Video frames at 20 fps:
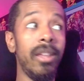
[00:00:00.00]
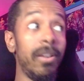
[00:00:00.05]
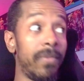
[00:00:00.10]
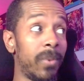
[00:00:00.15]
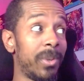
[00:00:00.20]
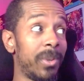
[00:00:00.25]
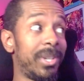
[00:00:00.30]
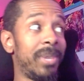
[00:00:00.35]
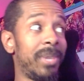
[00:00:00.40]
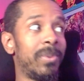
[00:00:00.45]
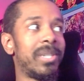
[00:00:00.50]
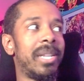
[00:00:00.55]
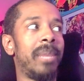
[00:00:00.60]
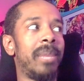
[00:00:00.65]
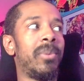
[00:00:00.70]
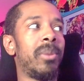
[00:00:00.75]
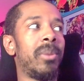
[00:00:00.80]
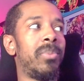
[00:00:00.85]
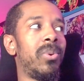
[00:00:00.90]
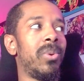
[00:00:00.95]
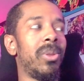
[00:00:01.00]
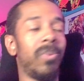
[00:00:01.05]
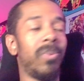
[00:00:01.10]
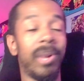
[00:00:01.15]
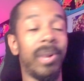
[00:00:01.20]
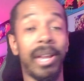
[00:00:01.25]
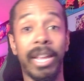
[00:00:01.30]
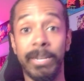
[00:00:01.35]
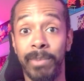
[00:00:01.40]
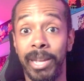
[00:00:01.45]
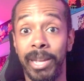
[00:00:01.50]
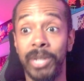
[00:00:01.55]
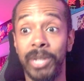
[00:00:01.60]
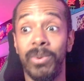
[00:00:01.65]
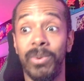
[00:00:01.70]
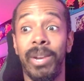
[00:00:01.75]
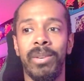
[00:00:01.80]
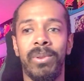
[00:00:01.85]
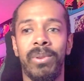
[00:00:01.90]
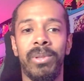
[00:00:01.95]
Unfortunately, wasn't able to pull the red eyes
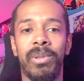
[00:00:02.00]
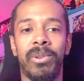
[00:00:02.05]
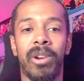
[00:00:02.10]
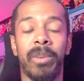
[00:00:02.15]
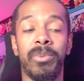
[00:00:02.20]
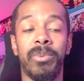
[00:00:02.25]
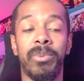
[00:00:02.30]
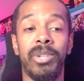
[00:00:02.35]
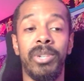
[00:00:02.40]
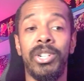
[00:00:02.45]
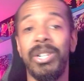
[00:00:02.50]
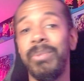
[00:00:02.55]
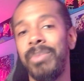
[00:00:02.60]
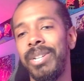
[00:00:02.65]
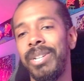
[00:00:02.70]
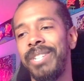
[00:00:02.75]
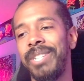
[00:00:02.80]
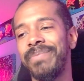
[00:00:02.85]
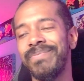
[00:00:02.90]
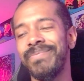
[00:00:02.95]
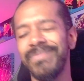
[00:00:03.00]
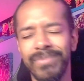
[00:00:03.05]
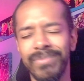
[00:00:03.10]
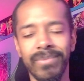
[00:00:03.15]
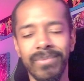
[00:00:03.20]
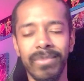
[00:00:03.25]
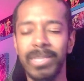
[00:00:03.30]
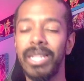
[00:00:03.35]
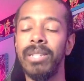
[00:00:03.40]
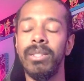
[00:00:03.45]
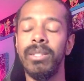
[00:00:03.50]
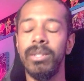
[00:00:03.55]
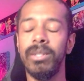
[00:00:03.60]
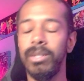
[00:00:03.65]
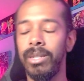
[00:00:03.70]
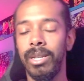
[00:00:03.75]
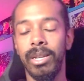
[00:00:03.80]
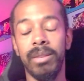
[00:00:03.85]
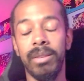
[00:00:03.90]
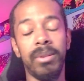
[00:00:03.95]
Black Dragon or the Dark Magician, but
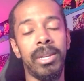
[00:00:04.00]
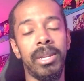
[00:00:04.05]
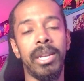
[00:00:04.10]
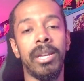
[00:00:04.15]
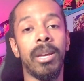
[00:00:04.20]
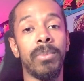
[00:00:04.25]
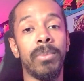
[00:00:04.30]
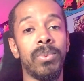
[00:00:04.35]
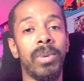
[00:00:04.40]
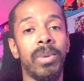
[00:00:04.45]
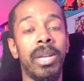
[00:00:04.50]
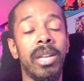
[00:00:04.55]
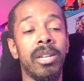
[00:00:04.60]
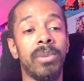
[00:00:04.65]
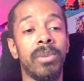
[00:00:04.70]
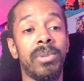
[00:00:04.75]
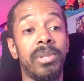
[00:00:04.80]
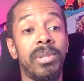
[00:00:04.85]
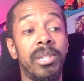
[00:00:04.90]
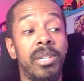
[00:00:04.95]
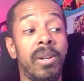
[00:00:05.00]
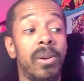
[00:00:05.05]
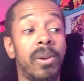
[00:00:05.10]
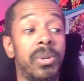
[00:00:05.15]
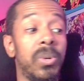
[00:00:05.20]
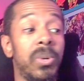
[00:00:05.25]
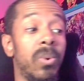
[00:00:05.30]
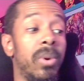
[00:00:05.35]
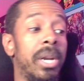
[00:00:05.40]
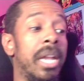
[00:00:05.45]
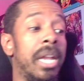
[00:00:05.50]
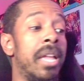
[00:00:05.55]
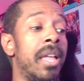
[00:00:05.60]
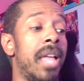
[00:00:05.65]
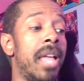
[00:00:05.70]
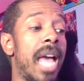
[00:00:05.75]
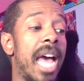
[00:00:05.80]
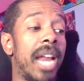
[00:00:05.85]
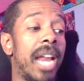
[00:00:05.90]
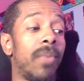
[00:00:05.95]
eh, it comes comes with the territory.
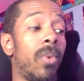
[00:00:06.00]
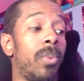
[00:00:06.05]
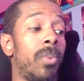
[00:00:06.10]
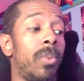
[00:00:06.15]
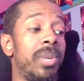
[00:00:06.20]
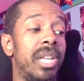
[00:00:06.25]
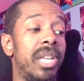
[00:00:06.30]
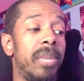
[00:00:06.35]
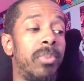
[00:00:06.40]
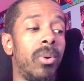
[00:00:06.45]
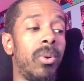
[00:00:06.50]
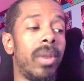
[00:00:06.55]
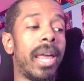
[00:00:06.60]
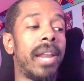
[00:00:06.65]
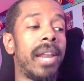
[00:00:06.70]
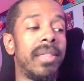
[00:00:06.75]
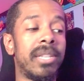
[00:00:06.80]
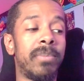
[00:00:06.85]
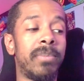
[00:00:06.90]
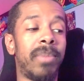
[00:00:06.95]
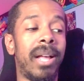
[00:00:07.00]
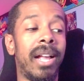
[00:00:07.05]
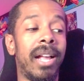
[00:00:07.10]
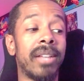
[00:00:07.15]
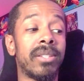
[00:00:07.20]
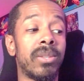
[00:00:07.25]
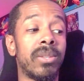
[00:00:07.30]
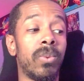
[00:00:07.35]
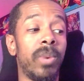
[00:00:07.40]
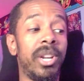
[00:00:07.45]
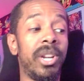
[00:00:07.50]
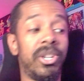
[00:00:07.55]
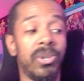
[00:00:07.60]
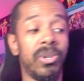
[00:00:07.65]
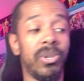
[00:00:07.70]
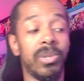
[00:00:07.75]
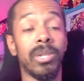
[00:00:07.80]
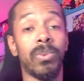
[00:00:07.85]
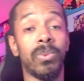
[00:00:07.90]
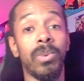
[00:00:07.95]
Out of what we did pull out of this box, the
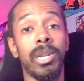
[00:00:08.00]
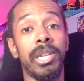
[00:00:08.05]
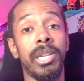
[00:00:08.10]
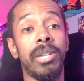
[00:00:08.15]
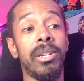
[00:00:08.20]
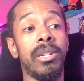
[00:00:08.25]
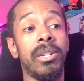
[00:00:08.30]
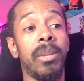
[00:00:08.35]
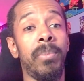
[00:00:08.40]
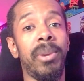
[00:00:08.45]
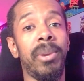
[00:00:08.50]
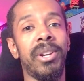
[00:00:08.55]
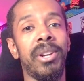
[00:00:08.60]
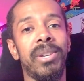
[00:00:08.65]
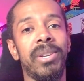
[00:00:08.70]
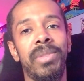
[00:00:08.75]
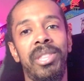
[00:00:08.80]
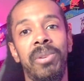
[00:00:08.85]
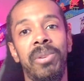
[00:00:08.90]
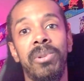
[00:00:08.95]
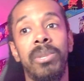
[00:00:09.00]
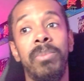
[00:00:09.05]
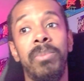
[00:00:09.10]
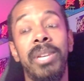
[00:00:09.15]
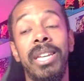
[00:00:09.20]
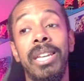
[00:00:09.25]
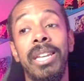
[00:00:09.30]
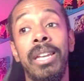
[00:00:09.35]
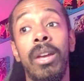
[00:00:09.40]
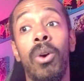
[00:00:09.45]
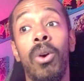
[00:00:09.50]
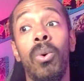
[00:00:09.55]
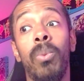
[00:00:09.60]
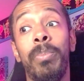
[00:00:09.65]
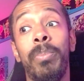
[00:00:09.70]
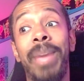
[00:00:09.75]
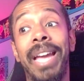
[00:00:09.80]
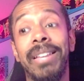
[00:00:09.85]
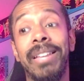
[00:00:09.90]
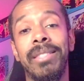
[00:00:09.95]
ratios looked really good compared to what they used to be
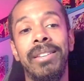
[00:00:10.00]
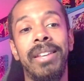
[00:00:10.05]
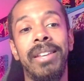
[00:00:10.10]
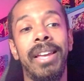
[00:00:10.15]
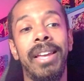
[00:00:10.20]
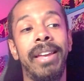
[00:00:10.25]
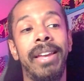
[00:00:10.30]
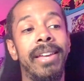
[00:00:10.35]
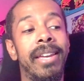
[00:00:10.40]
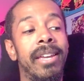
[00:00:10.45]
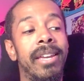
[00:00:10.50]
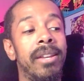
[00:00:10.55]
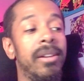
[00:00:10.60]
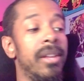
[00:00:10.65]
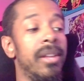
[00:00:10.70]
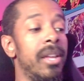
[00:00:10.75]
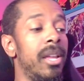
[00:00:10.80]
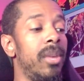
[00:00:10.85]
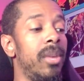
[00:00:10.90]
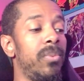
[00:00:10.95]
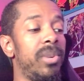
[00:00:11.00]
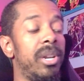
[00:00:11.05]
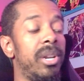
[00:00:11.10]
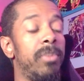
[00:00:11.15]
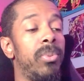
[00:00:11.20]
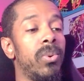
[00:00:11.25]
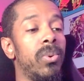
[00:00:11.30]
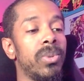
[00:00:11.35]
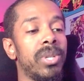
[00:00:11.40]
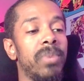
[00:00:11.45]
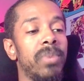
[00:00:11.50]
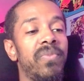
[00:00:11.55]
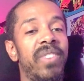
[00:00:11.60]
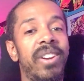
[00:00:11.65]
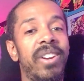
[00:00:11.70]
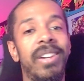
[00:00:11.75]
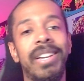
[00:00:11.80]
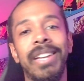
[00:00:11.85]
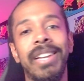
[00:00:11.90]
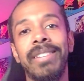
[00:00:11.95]
old back in the day, and we did pull some
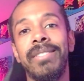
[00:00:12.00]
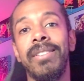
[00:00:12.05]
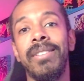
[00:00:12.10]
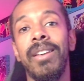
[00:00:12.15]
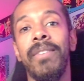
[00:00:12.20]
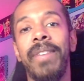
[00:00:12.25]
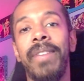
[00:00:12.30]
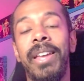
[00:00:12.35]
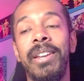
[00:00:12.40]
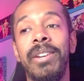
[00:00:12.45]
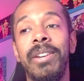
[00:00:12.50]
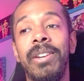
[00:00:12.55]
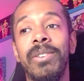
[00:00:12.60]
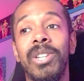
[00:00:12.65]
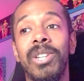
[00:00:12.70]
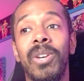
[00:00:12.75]
very nice stuff out of here.